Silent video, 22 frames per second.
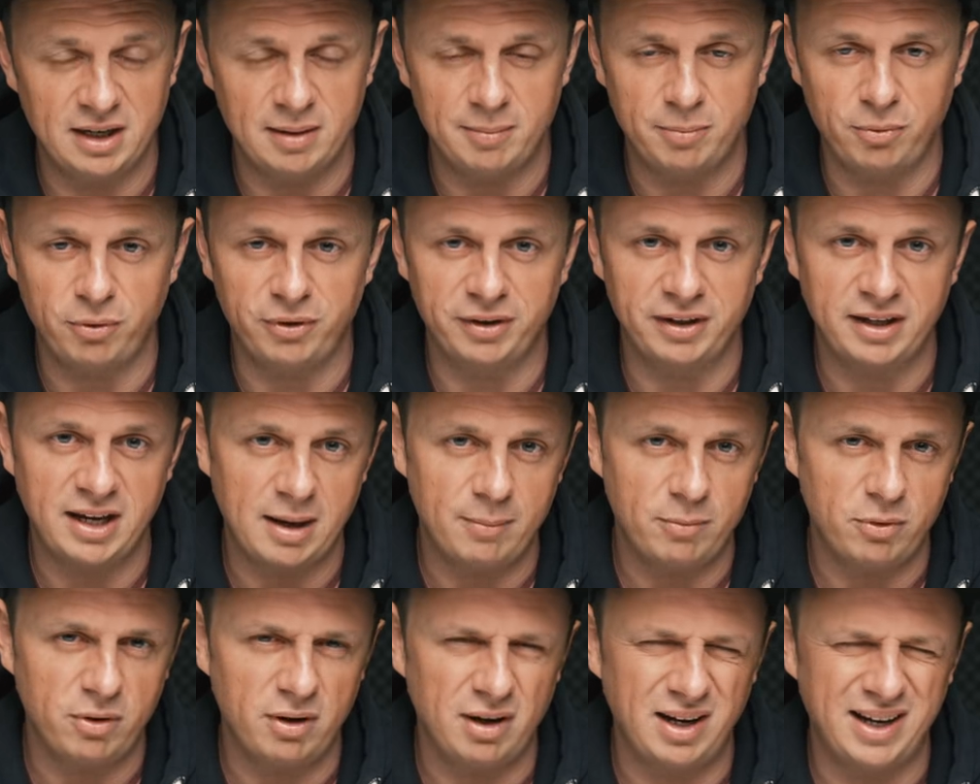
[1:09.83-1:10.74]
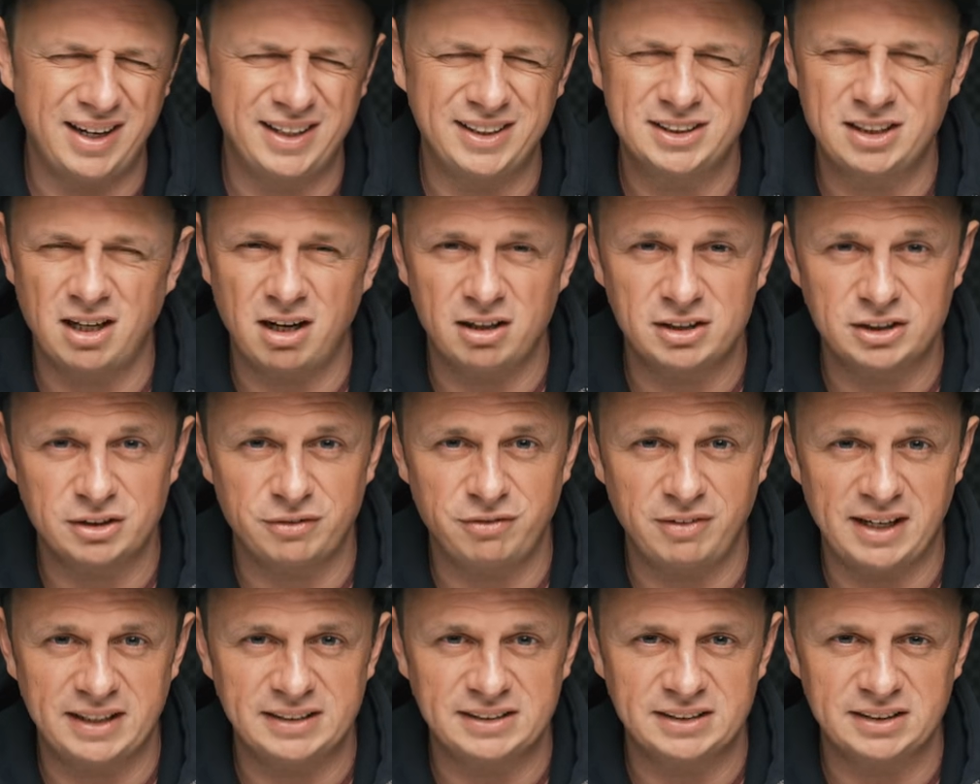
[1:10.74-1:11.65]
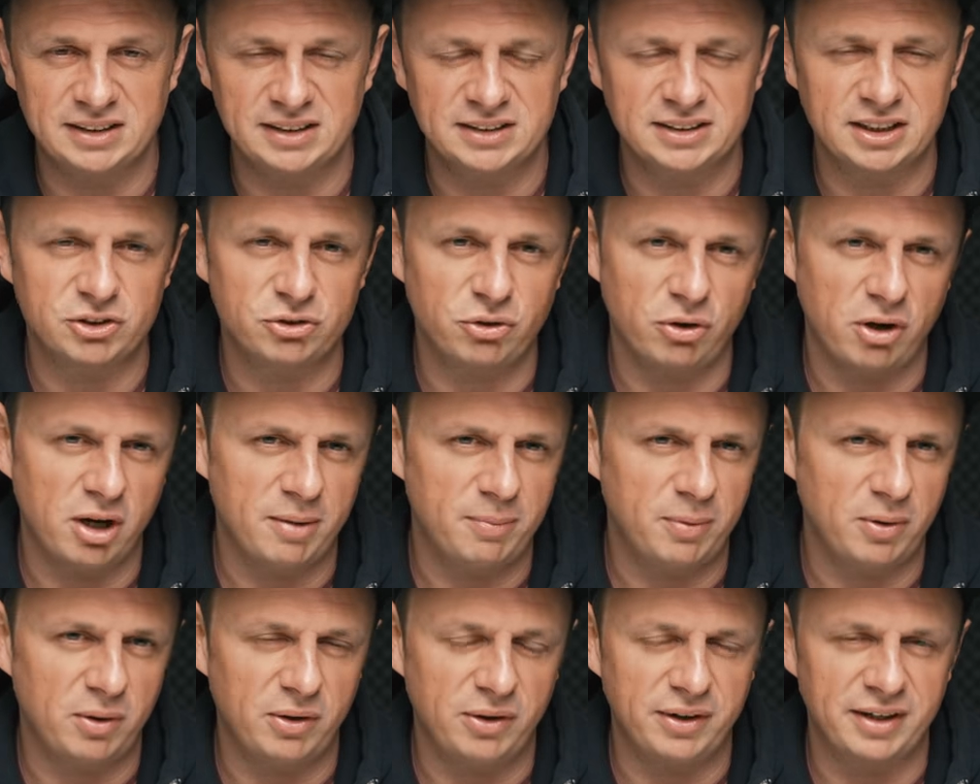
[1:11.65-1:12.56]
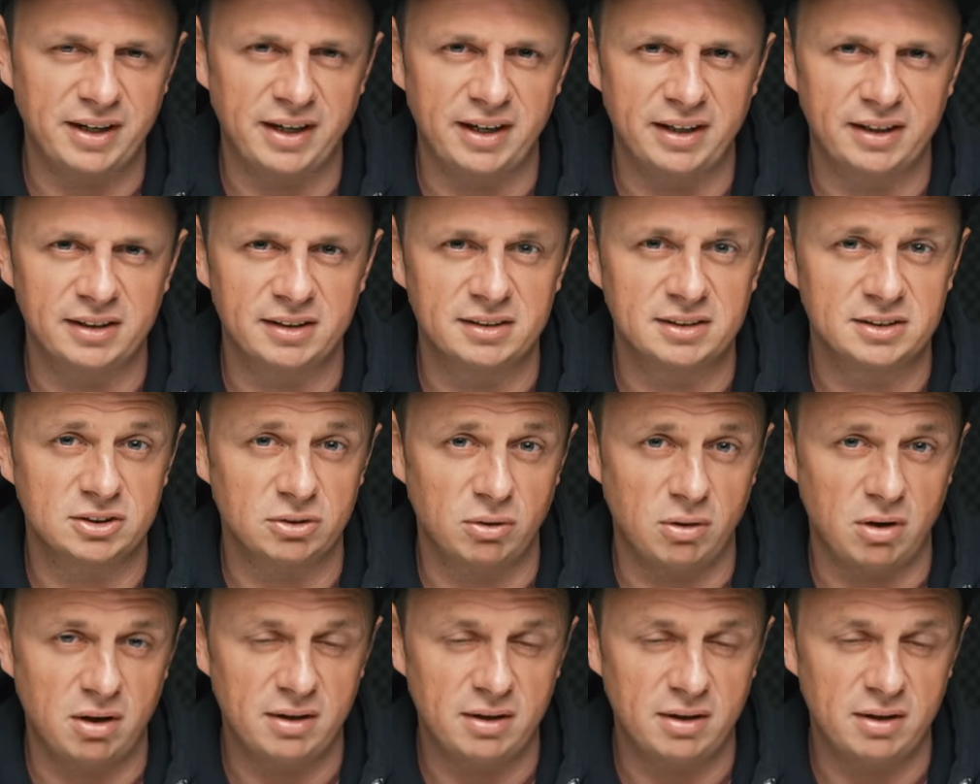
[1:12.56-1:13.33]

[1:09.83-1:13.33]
I brought a camera and tons of lenses, a tripod, and so